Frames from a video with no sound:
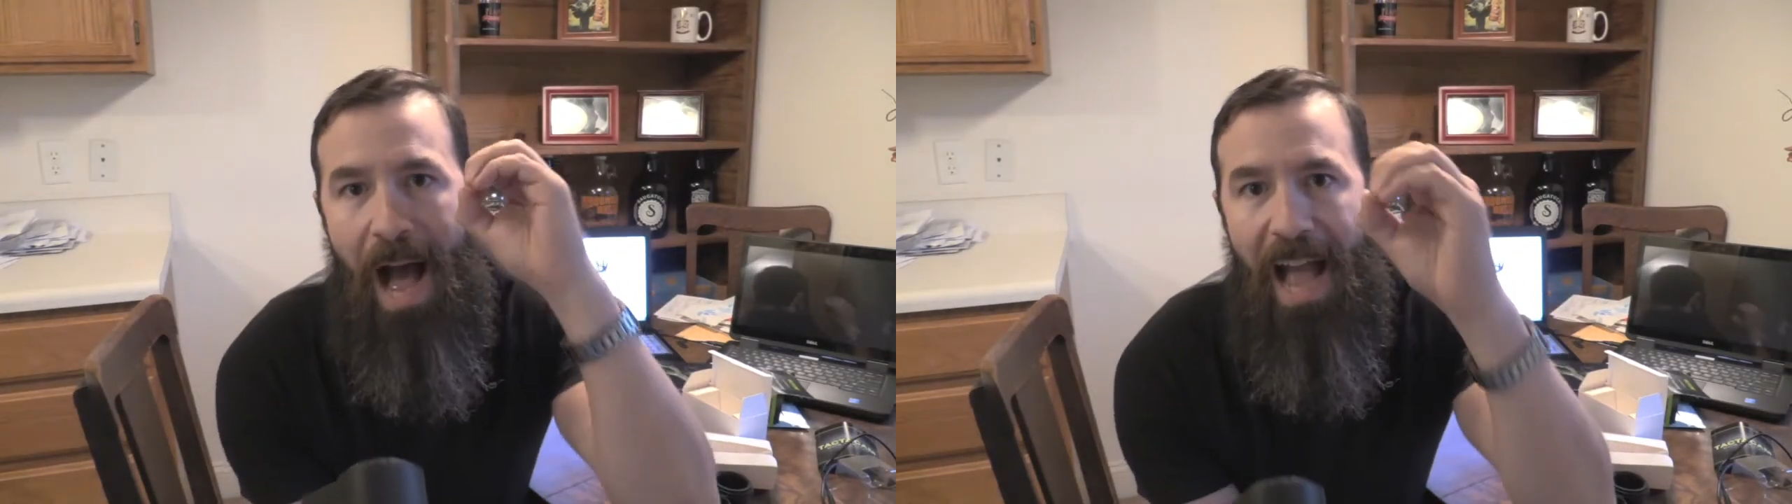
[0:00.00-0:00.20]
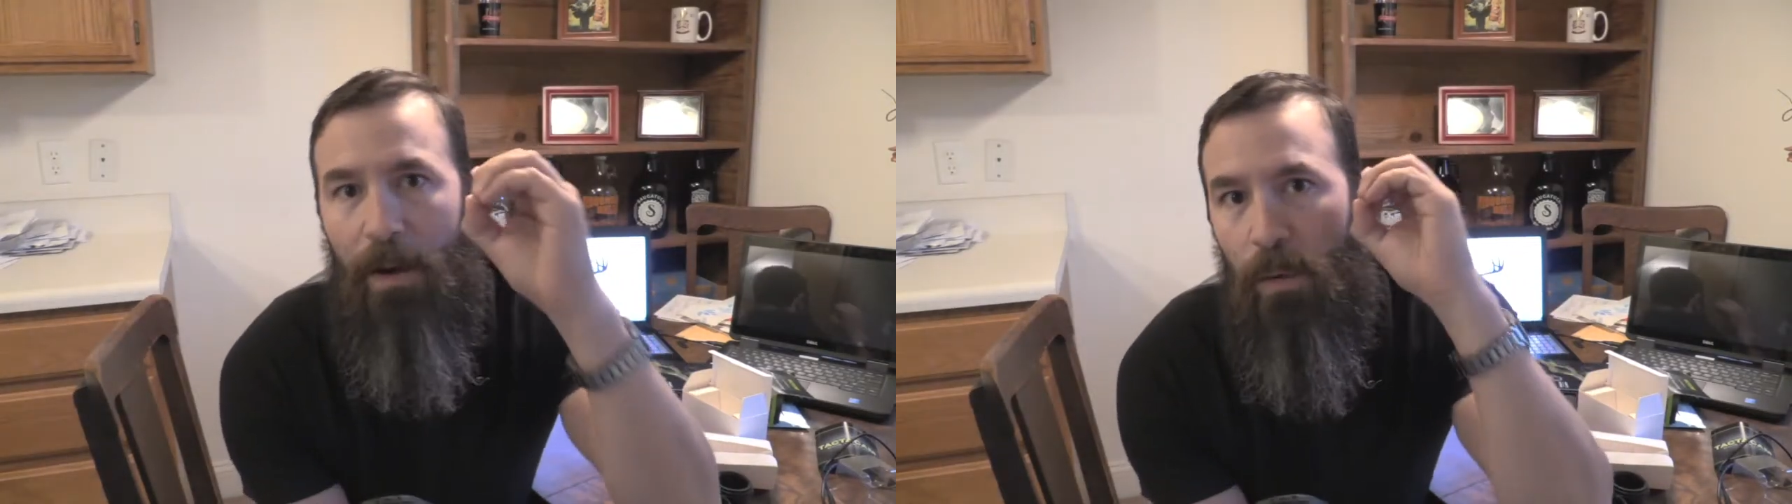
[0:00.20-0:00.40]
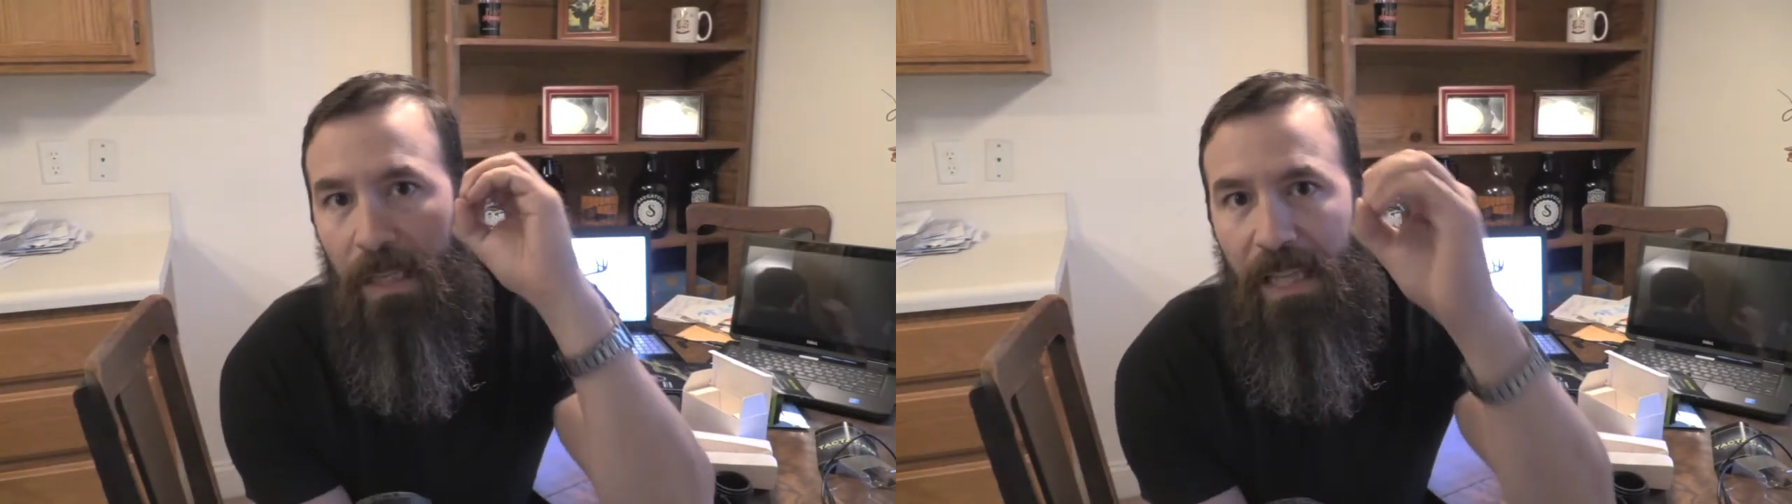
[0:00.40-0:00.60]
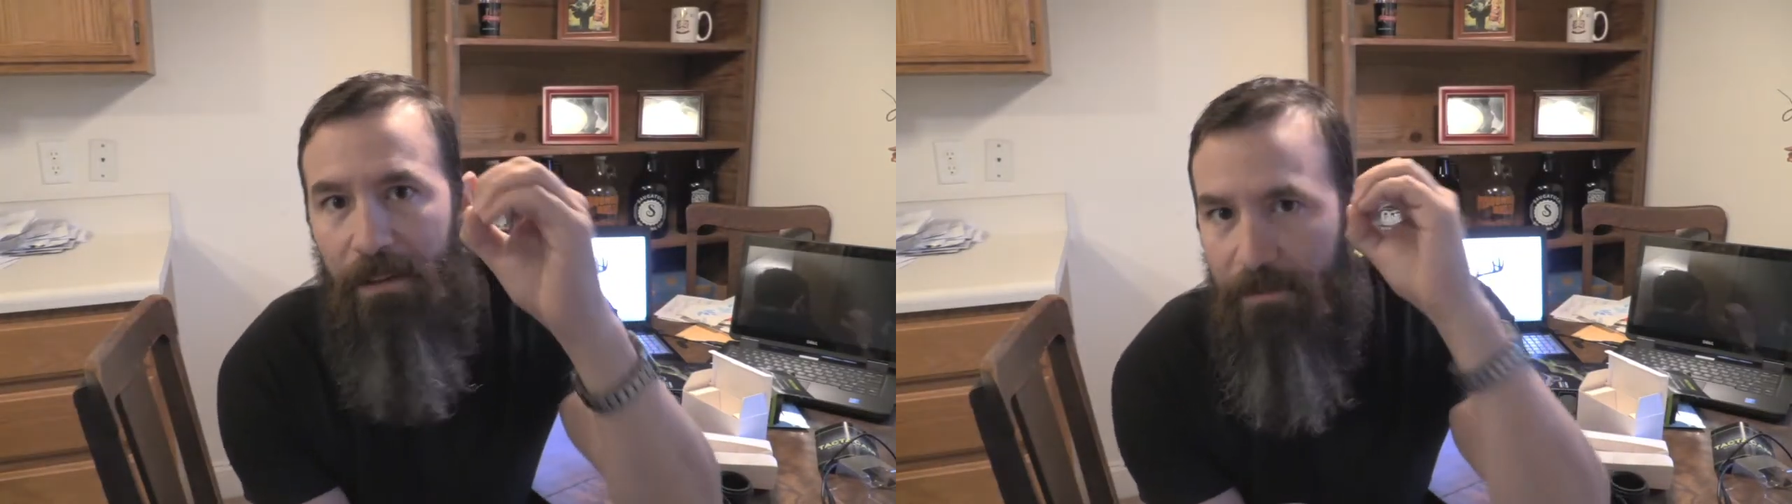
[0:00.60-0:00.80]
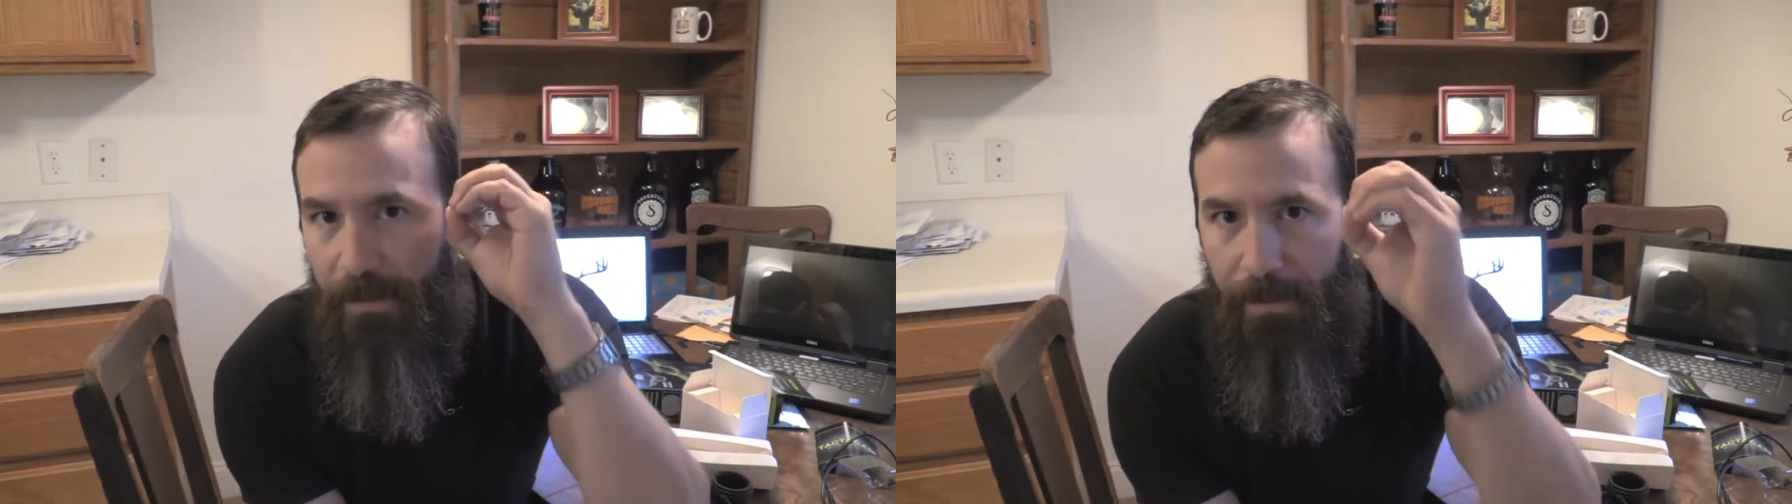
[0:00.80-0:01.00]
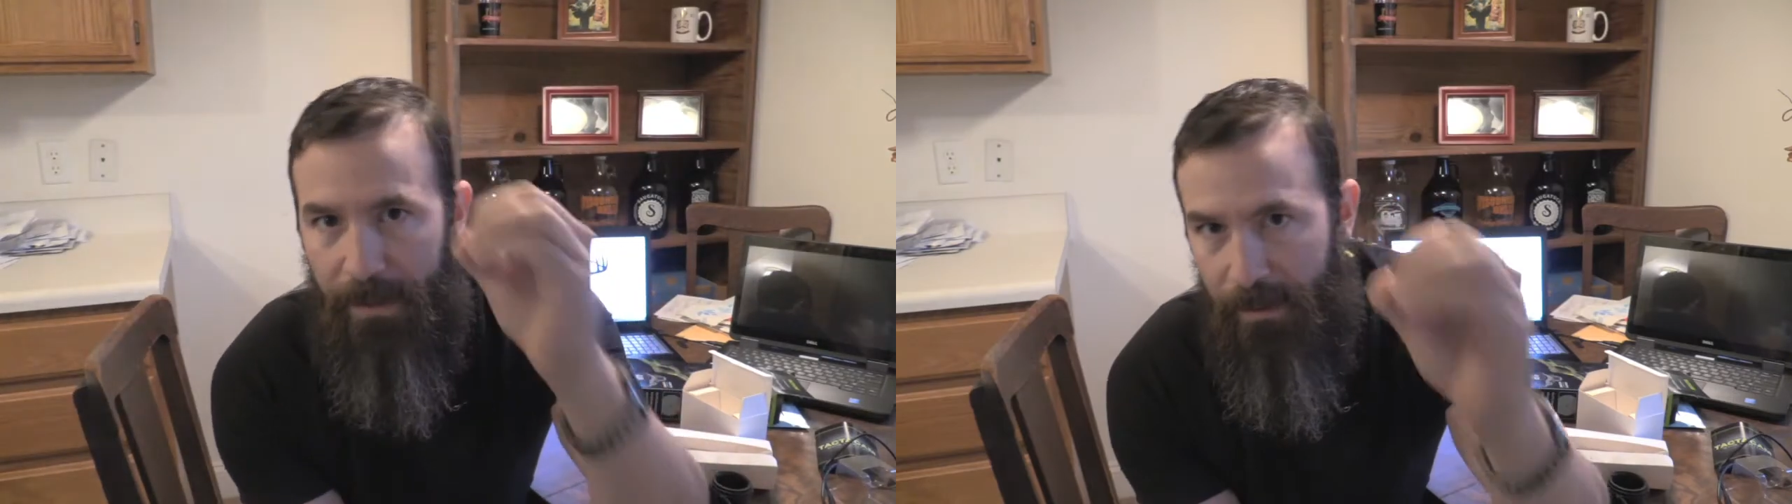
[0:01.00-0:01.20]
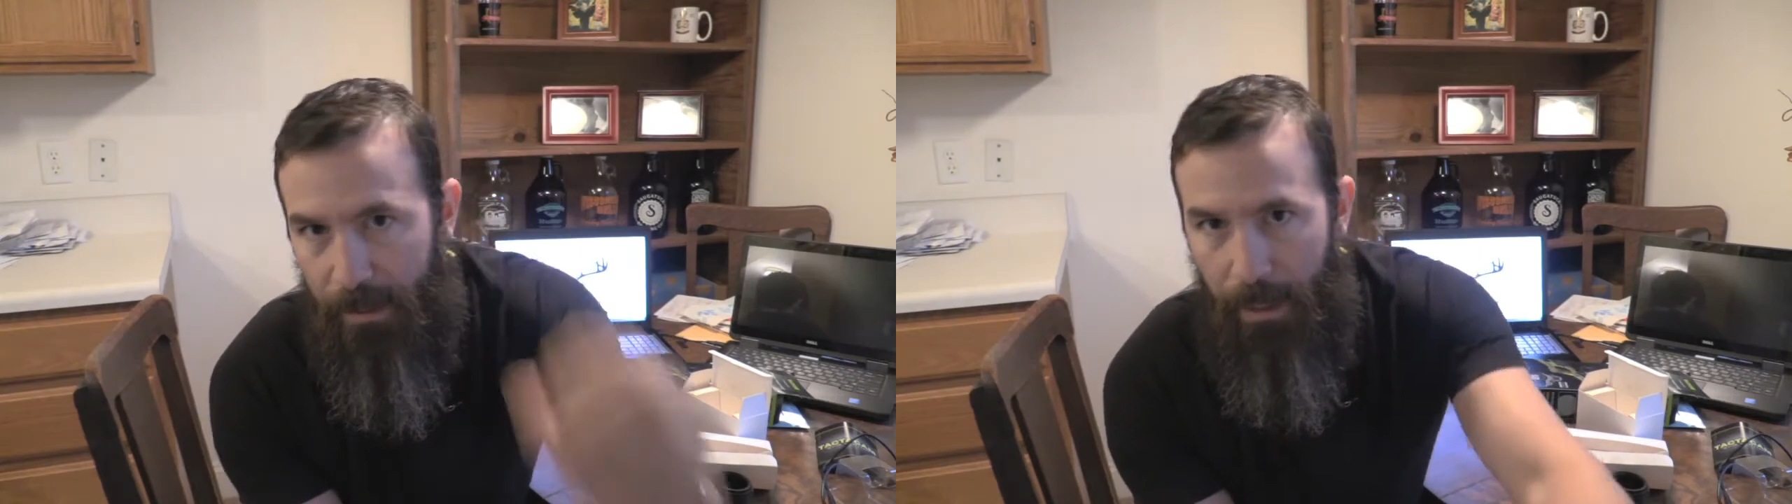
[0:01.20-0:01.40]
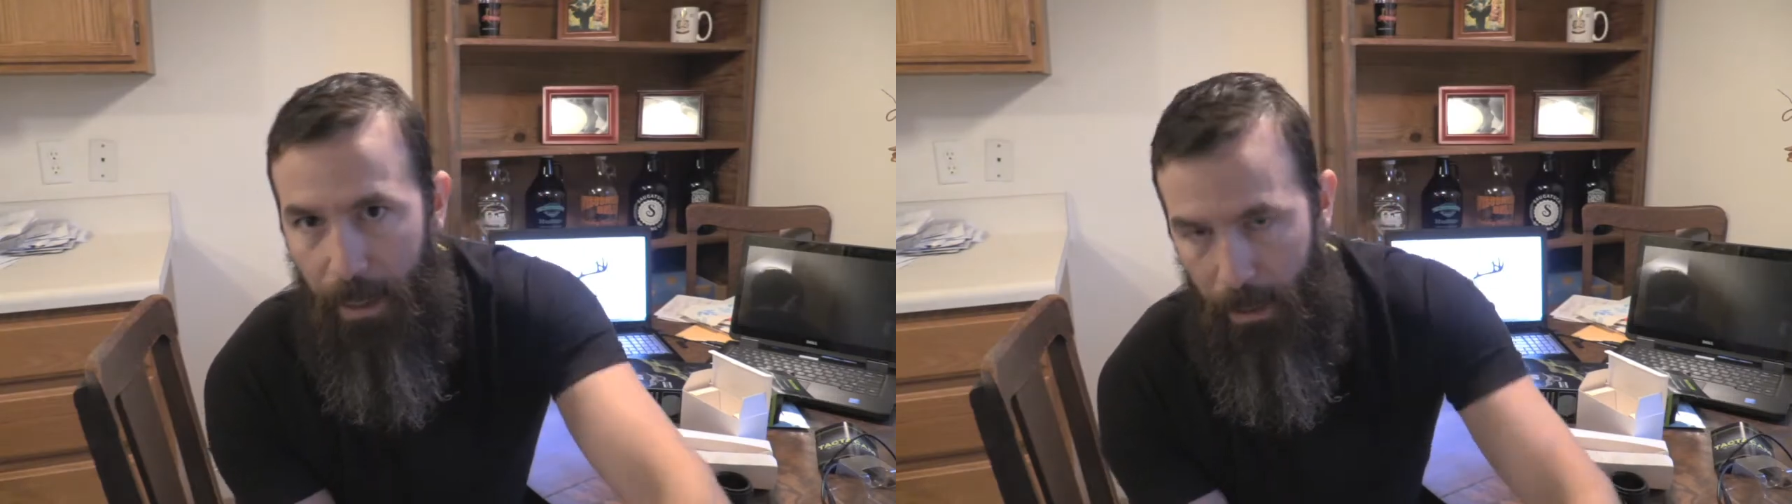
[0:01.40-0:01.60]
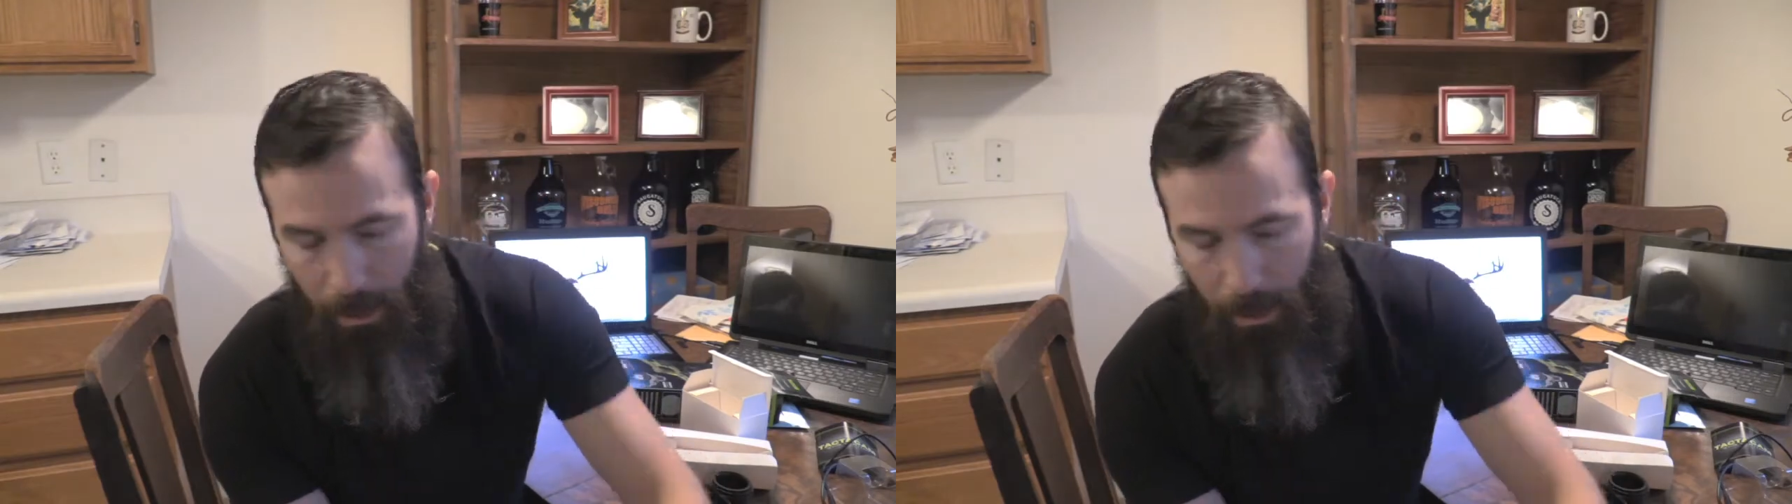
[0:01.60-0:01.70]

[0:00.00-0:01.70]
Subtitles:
eye relief in this thing.